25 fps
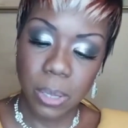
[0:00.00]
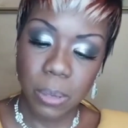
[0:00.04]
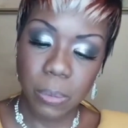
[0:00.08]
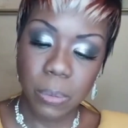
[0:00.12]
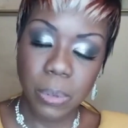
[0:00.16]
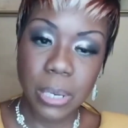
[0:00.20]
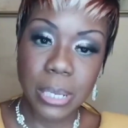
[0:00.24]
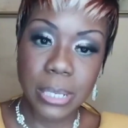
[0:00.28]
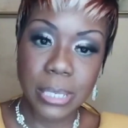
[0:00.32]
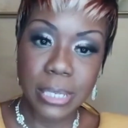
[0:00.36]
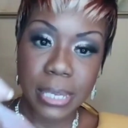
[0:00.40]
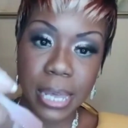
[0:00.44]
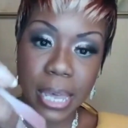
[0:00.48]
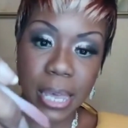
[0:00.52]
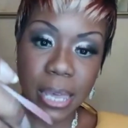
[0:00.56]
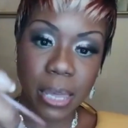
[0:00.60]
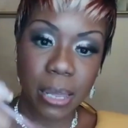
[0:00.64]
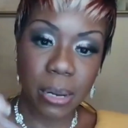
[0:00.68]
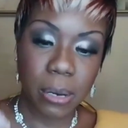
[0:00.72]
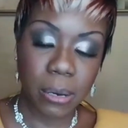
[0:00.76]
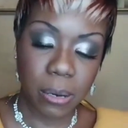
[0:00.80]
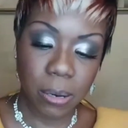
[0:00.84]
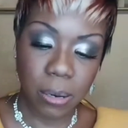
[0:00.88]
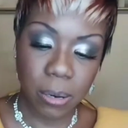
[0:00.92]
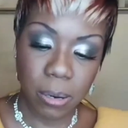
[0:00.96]
I'm going to take
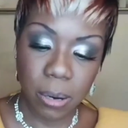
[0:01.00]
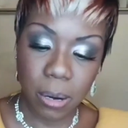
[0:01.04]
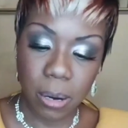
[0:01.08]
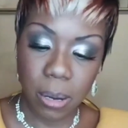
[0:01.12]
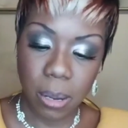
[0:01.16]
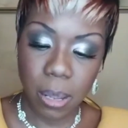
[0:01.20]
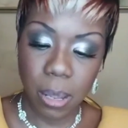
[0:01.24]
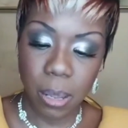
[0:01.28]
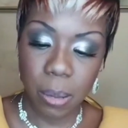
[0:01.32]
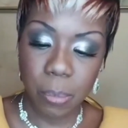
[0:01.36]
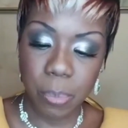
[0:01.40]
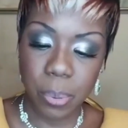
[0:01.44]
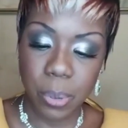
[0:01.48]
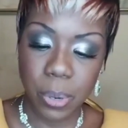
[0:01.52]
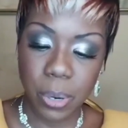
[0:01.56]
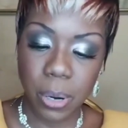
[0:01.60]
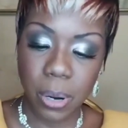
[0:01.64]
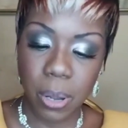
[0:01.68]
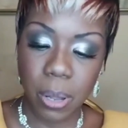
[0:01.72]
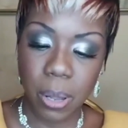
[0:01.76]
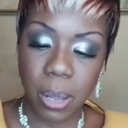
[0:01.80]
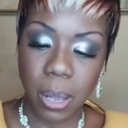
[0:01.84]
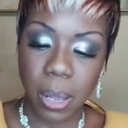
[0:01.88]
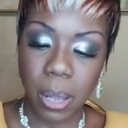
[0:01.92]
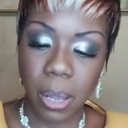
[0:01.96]
it and put
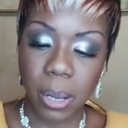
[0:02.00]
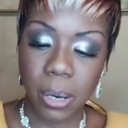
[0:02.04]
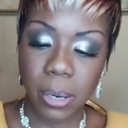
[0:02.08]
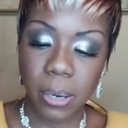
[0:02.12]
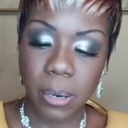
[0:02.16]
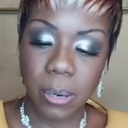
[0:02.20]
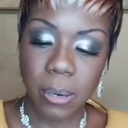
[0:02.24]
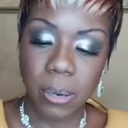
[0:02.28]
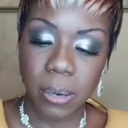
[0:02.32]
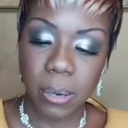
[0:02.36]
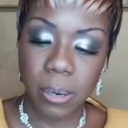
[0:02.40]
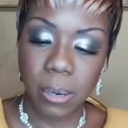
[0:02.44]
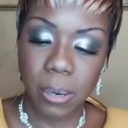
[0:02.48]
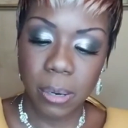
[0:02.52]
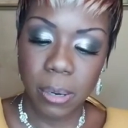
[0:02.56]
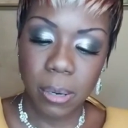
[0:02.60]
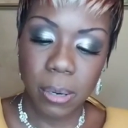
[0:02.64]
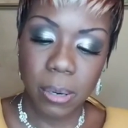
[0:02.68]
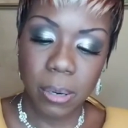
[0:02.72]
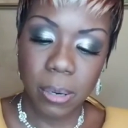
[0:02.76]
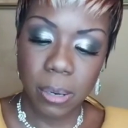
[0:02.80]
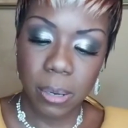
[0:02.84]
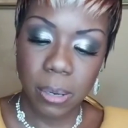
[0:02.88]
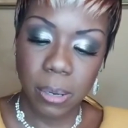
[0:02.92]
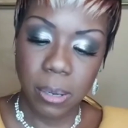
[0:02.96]
it on
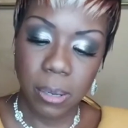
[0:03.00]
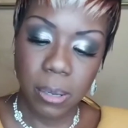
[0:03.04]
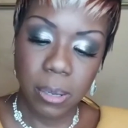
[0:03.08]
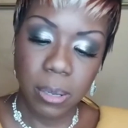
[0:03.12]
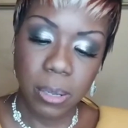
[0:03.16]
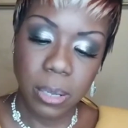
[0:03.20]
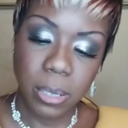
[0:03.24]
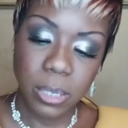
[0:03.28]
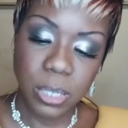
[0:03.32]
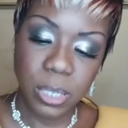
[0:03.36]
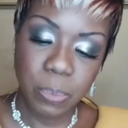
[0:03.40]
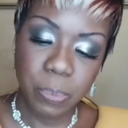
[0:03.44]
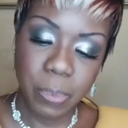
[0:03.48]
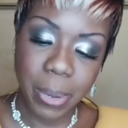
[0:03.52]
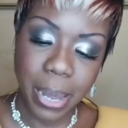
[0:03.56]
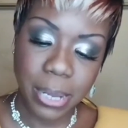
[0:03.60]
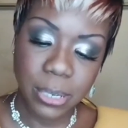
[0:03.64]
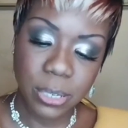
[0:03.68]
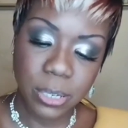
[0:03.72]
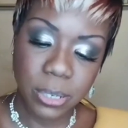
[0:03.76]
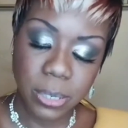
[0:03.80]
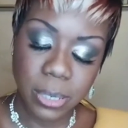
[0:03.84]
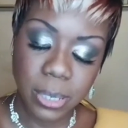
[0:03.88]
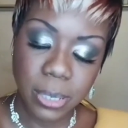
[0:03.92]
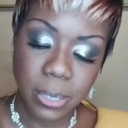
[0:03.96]
a
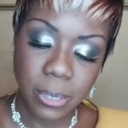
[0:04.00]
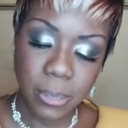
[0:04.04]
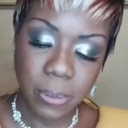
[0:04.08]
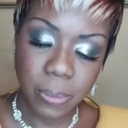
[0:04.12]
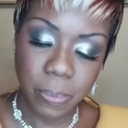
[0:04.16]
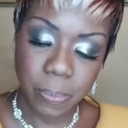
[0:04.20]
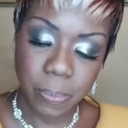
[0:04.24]
spatula.